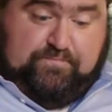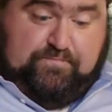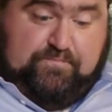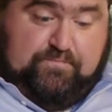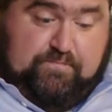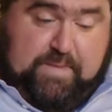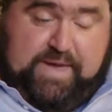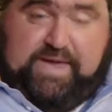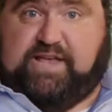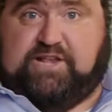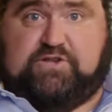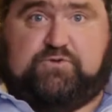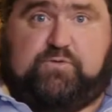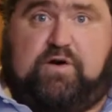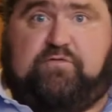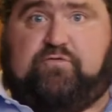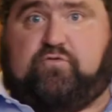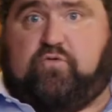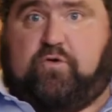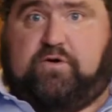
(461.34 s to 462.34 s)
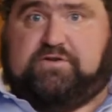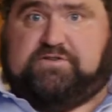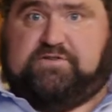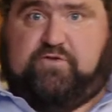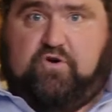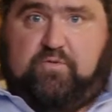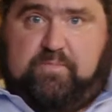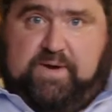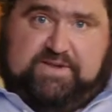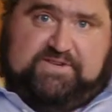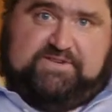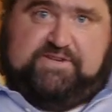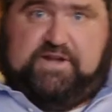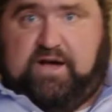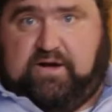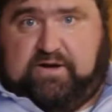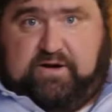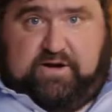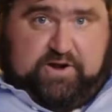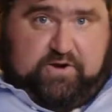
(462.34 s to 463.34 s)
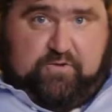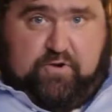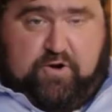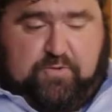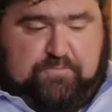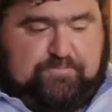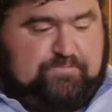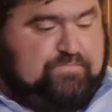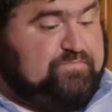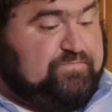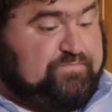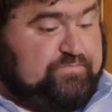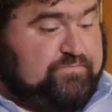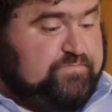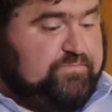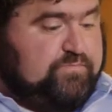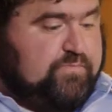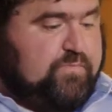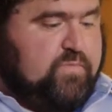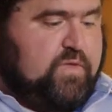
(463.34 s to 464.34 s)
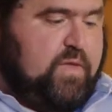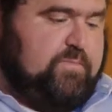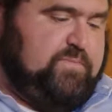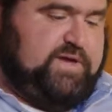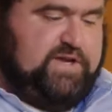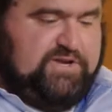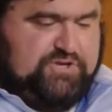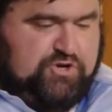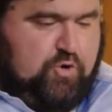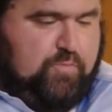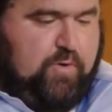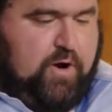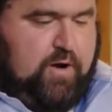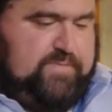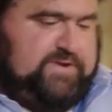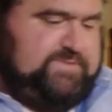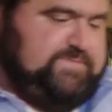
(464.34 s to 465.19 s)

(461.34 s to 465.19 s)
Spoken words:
making 12 quarts of homemade stock on your own because your apartment